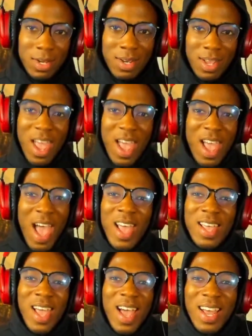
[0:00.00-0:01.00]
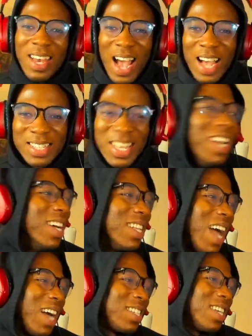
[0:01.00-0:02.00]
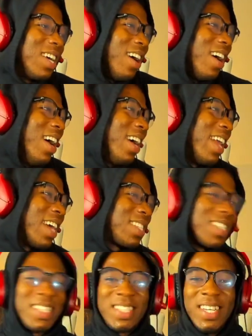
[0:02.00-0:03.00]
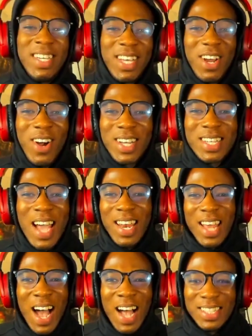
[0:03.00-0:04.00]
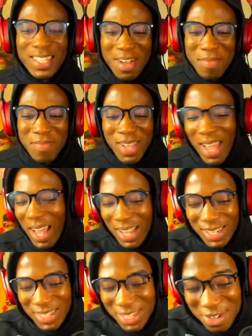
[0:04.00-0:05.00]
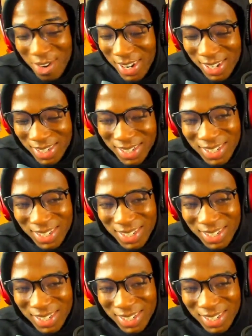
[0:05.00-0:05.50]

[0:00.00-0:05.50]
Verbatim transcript: yeah, yeah, that's that's a that's the city girl kind of anthem. Yeah, she crazy.